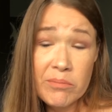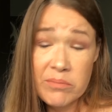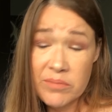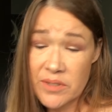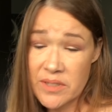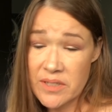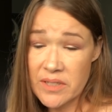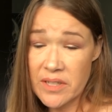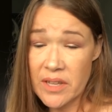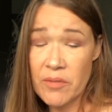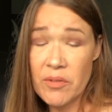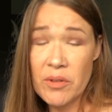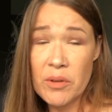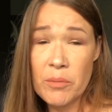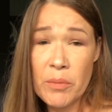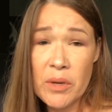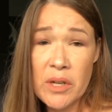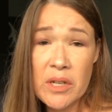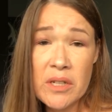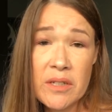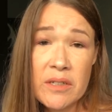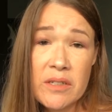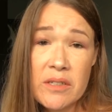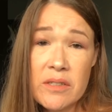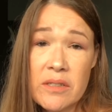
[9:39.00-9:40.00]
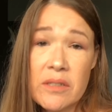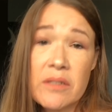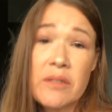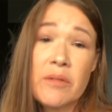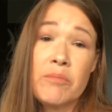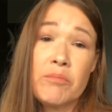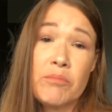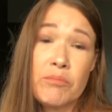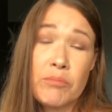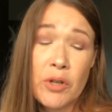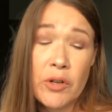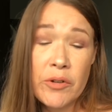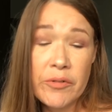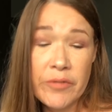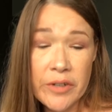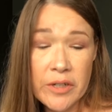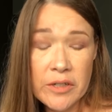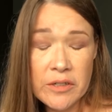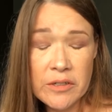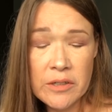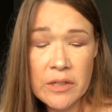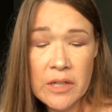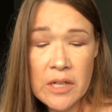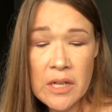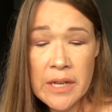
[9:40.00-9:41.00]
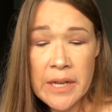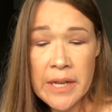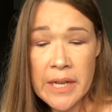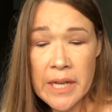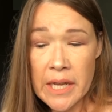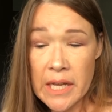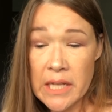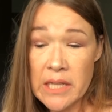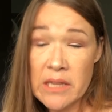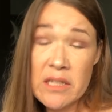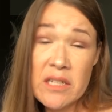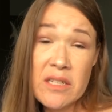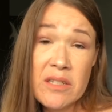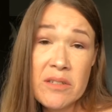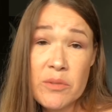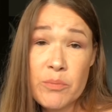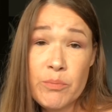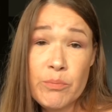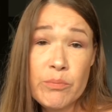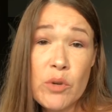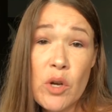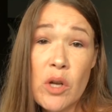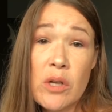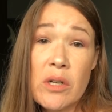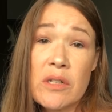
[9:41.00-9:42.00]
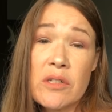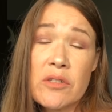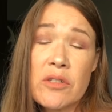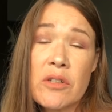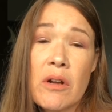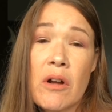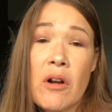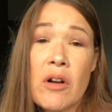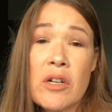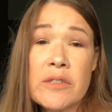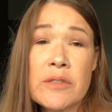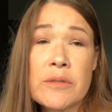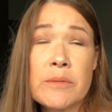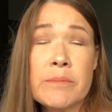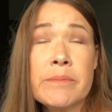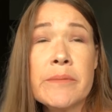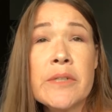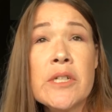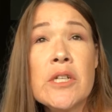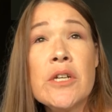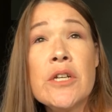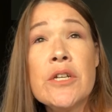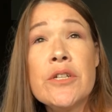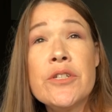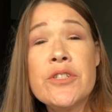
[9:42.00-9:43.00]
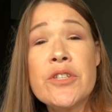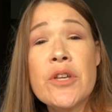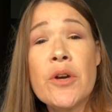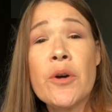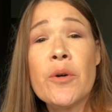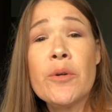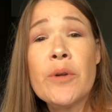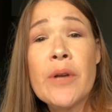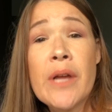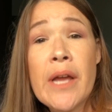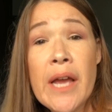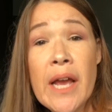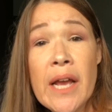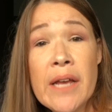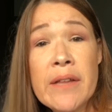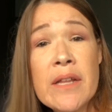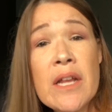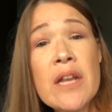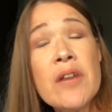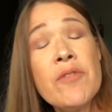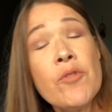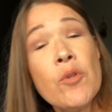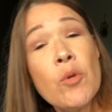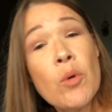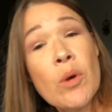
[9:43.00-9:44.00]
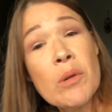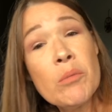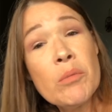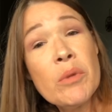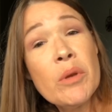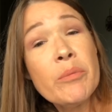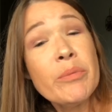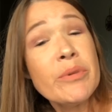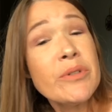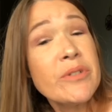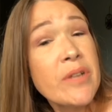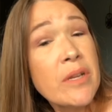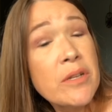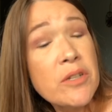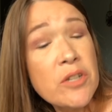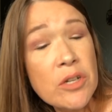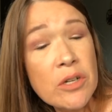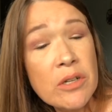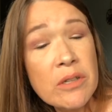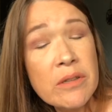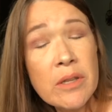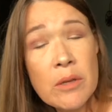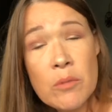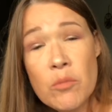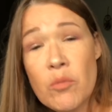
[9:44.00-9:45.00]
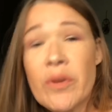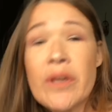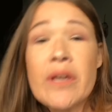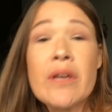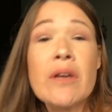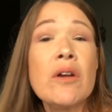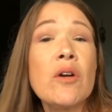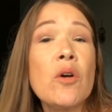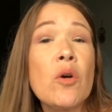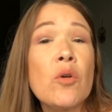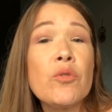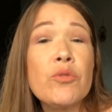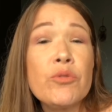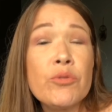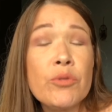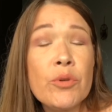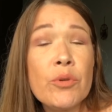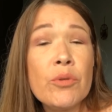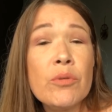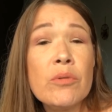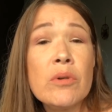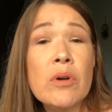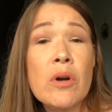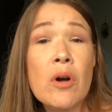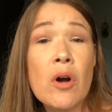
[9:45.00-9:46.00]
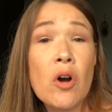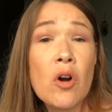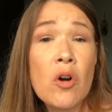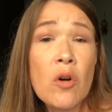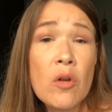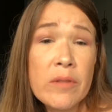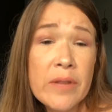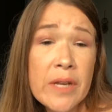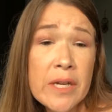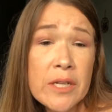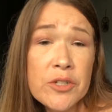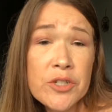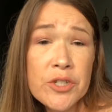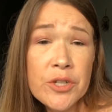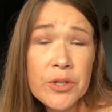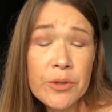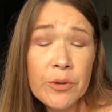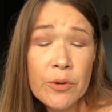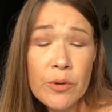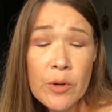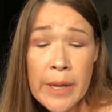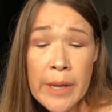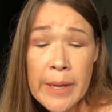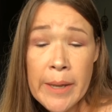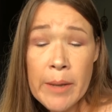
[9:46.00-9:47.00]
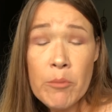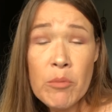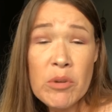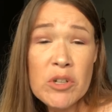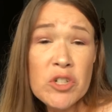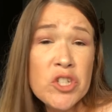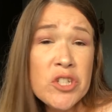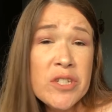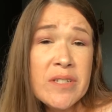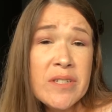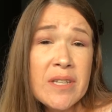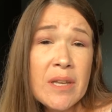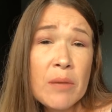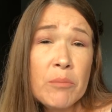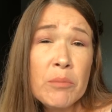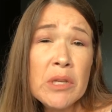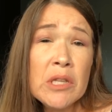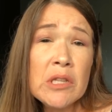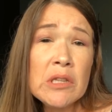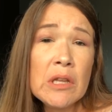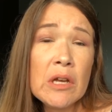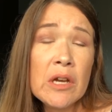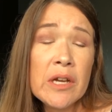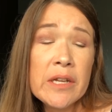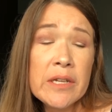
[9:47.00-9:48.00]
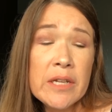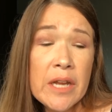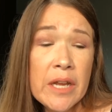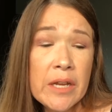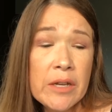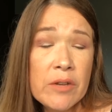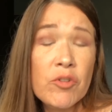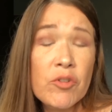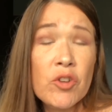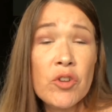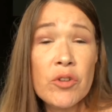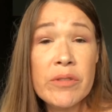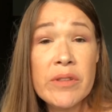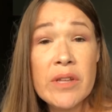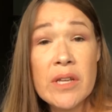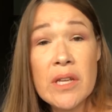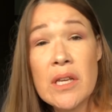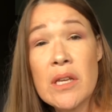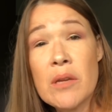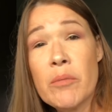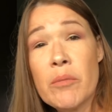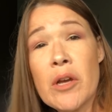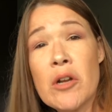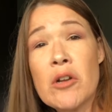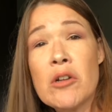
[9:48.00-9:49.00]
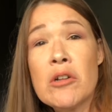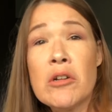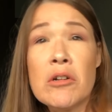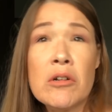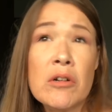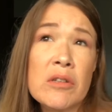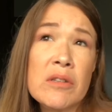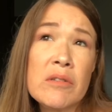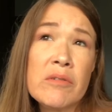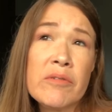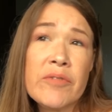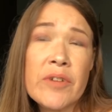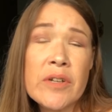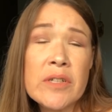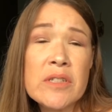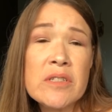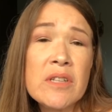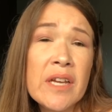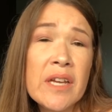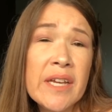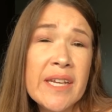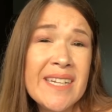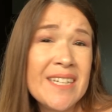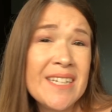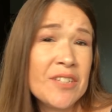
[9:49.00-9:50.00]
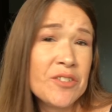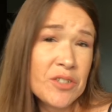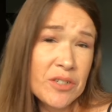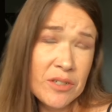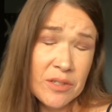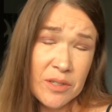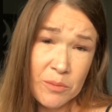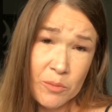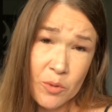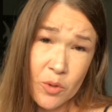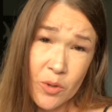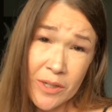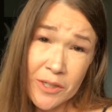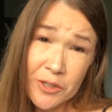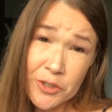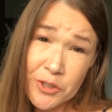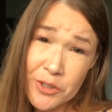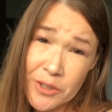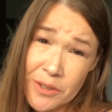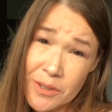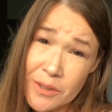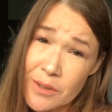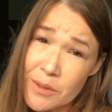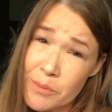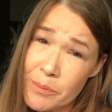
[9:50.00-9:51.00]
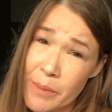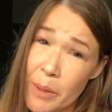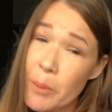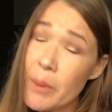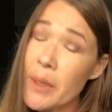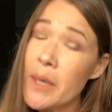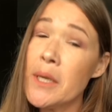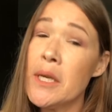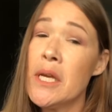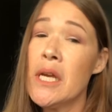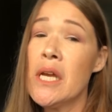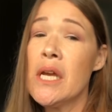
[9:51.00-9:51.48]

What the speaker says: Saving money is perfect, and these products are awesome. So, and then if you want to be a presenter, then we can go through all that too. But just send me a line, and if you're thinking about it or on the fence, I can answer some questions maybe.